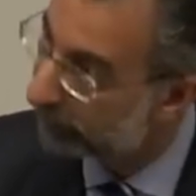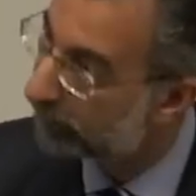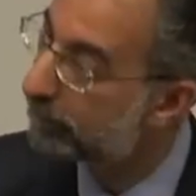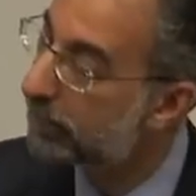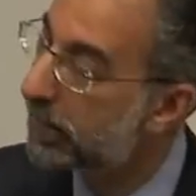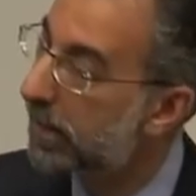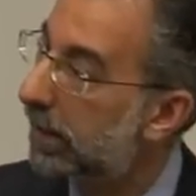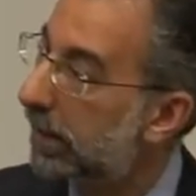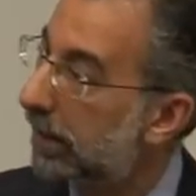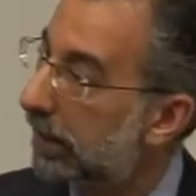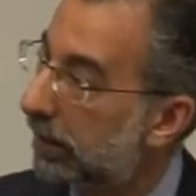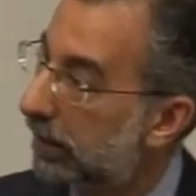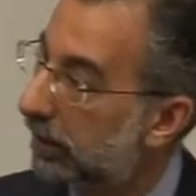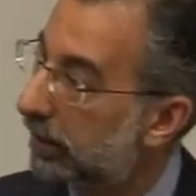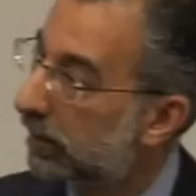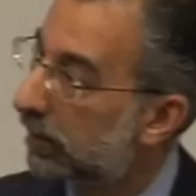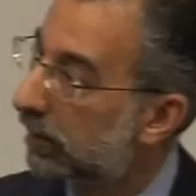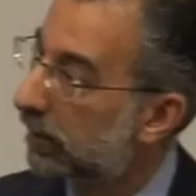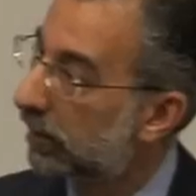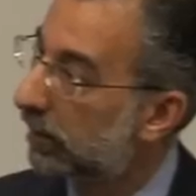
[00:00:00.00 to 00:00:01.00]
for me,
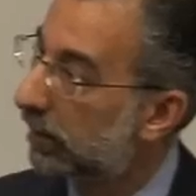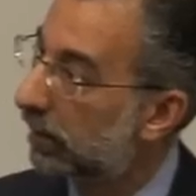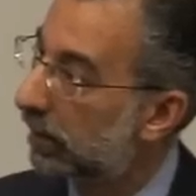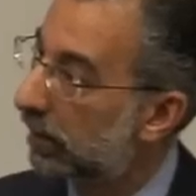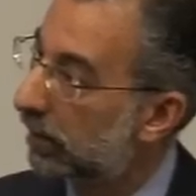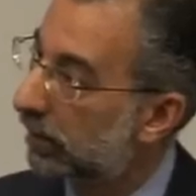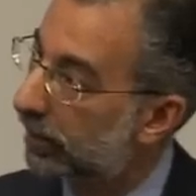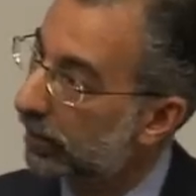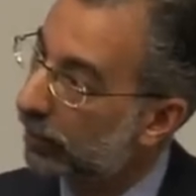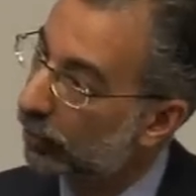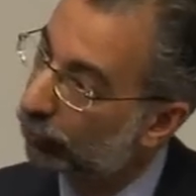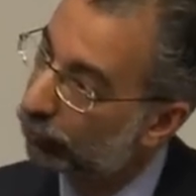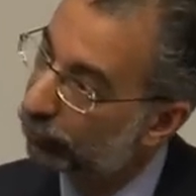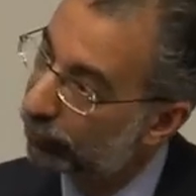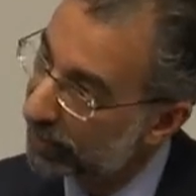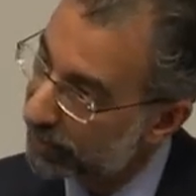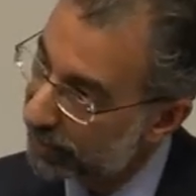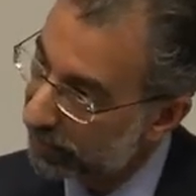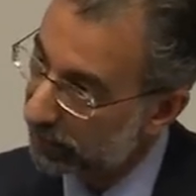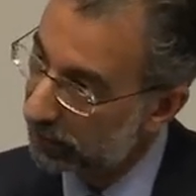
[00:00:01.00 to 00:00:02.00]
the
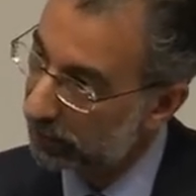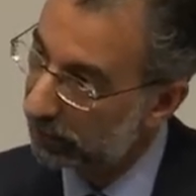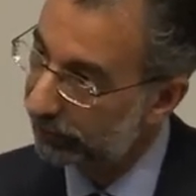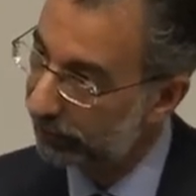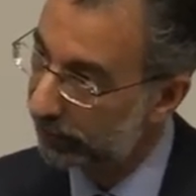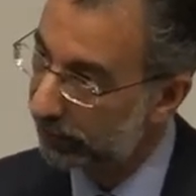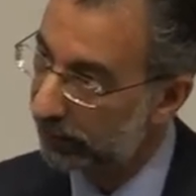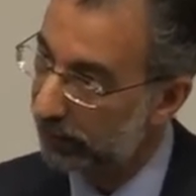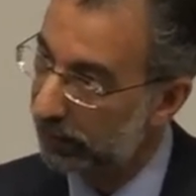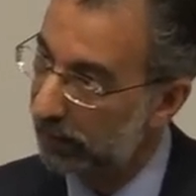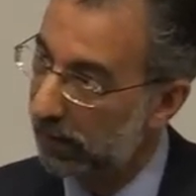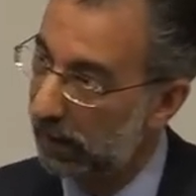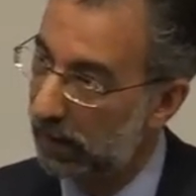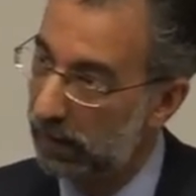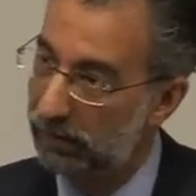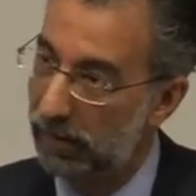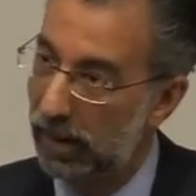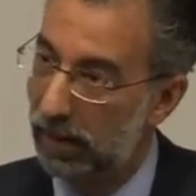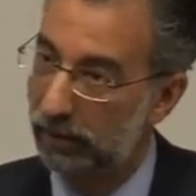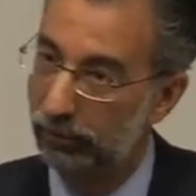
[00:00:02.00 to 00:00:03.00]
critical thing that it
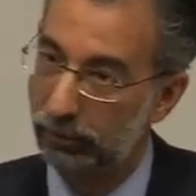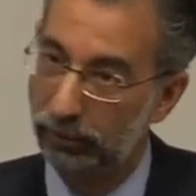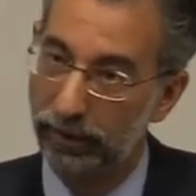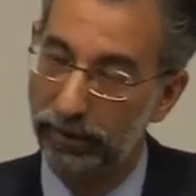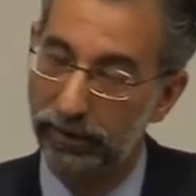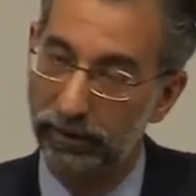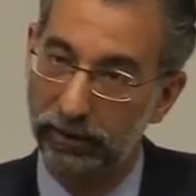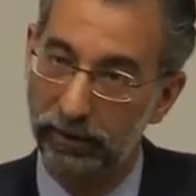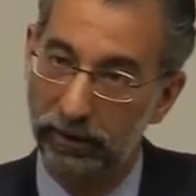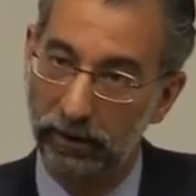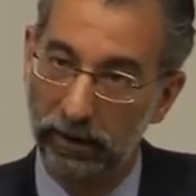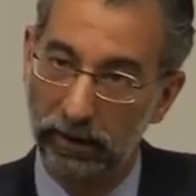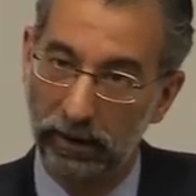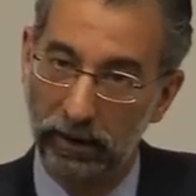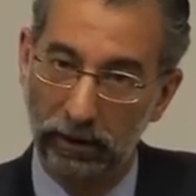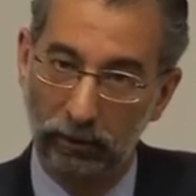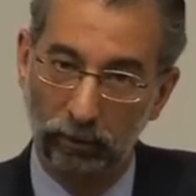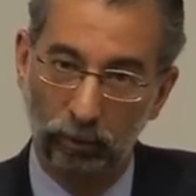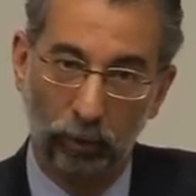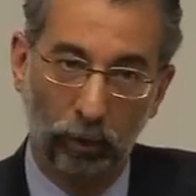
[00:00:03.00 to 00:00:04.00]
came out with
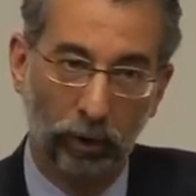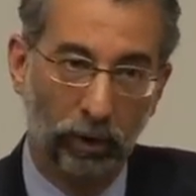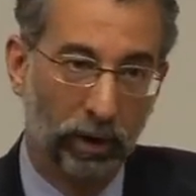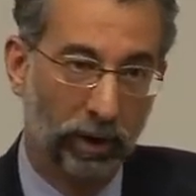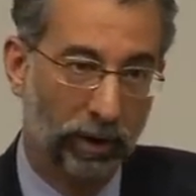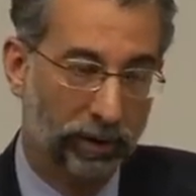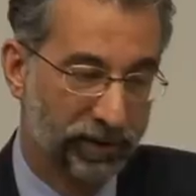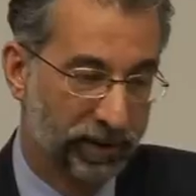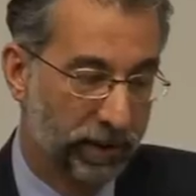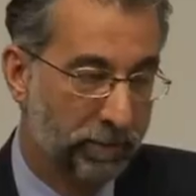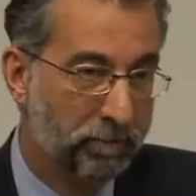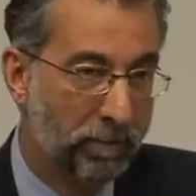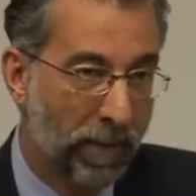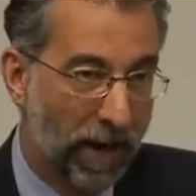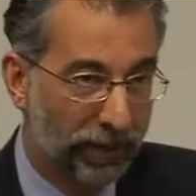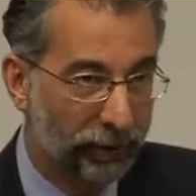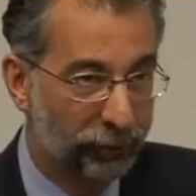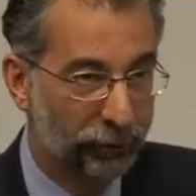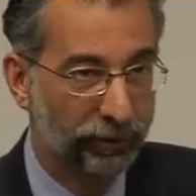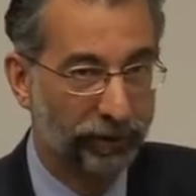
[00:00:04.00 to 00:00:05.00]
was a
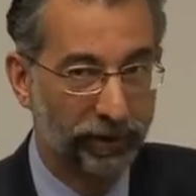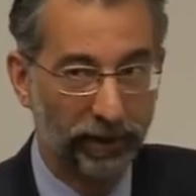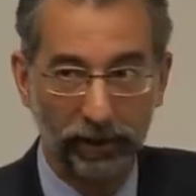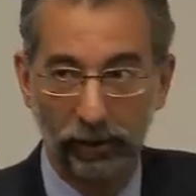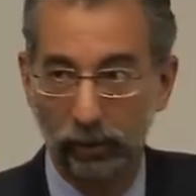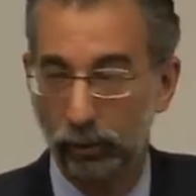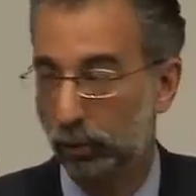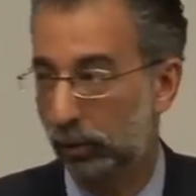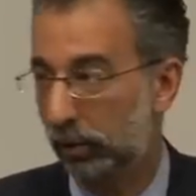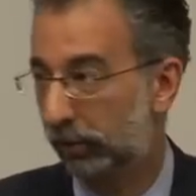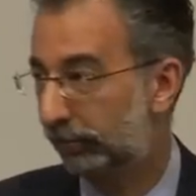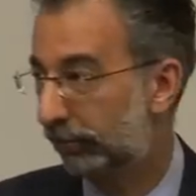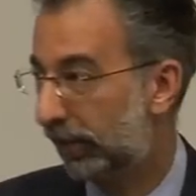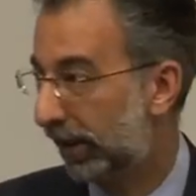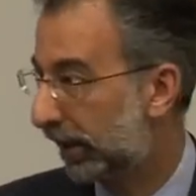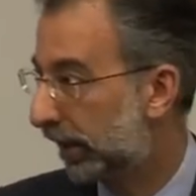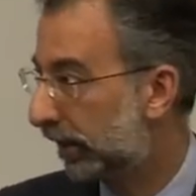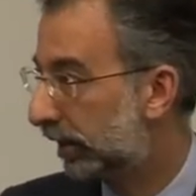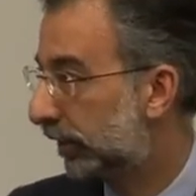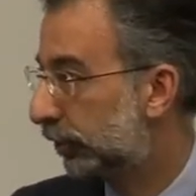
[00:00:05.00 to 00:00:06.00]
mantra that I called of
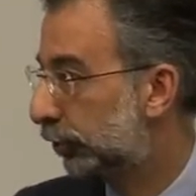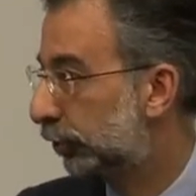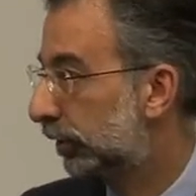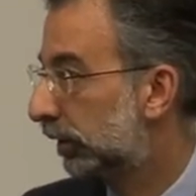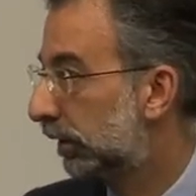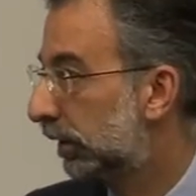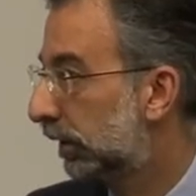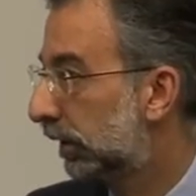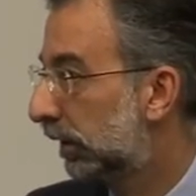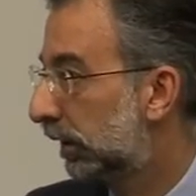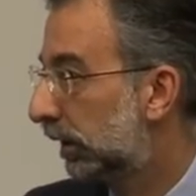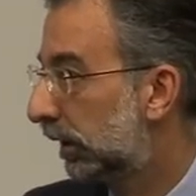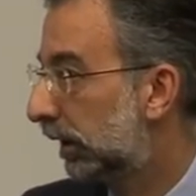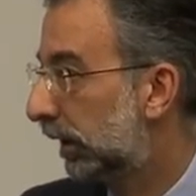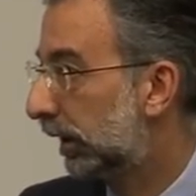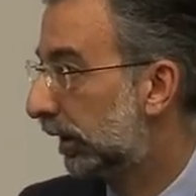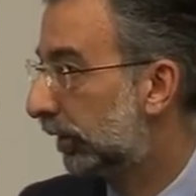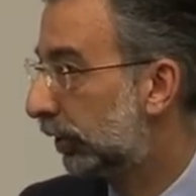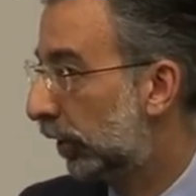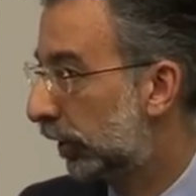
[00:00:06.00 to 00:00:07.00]
recognition,
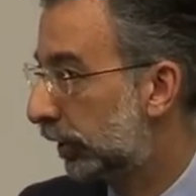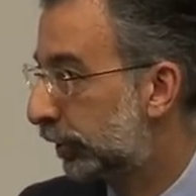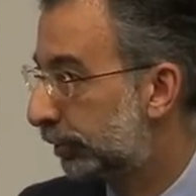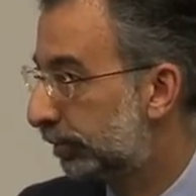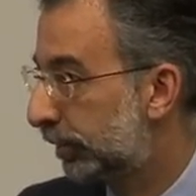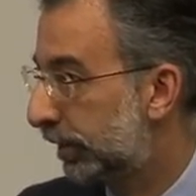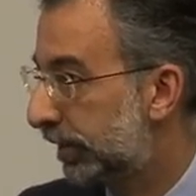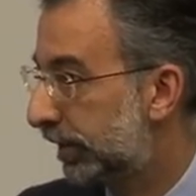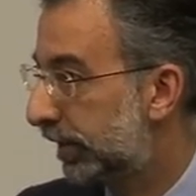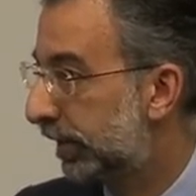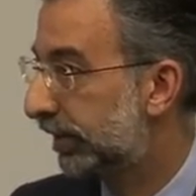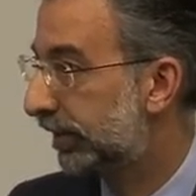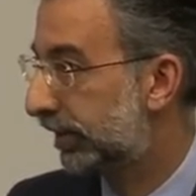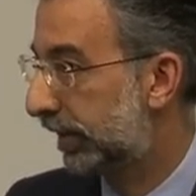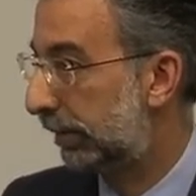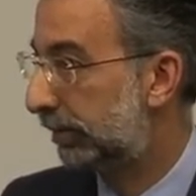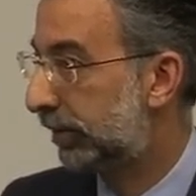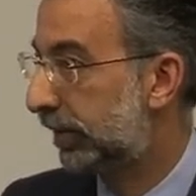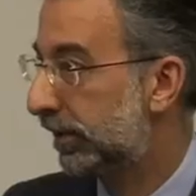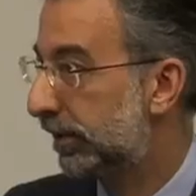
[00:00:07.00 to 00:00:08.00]
acknowledgement, and
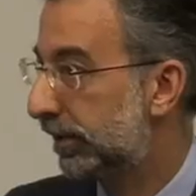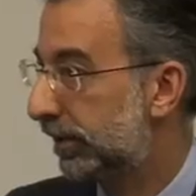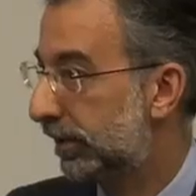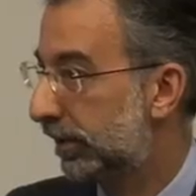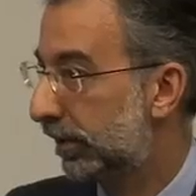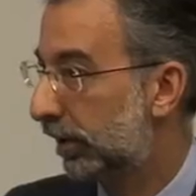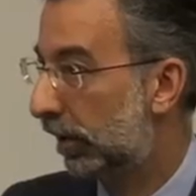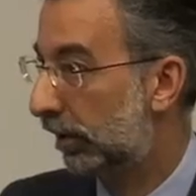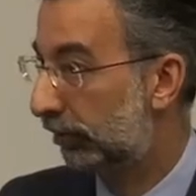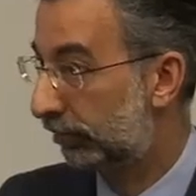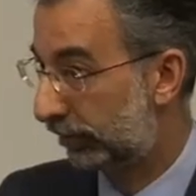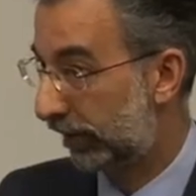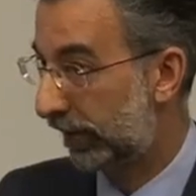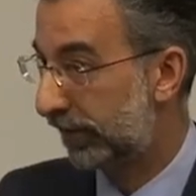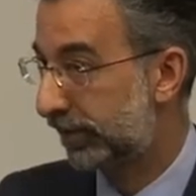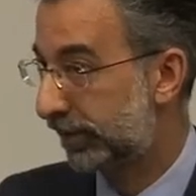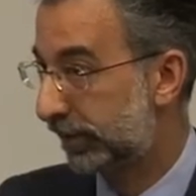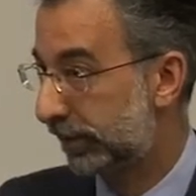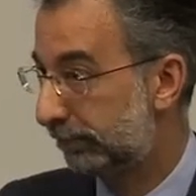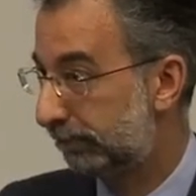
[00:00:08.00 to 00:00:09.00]
acceptance of
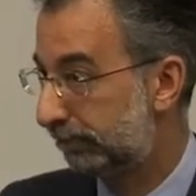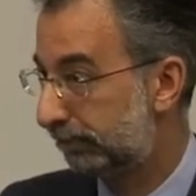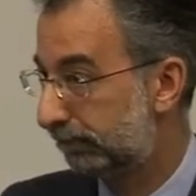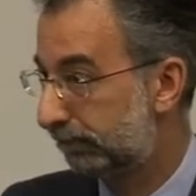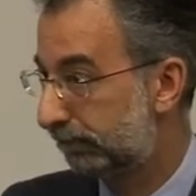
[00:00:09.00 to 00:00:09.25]
racism.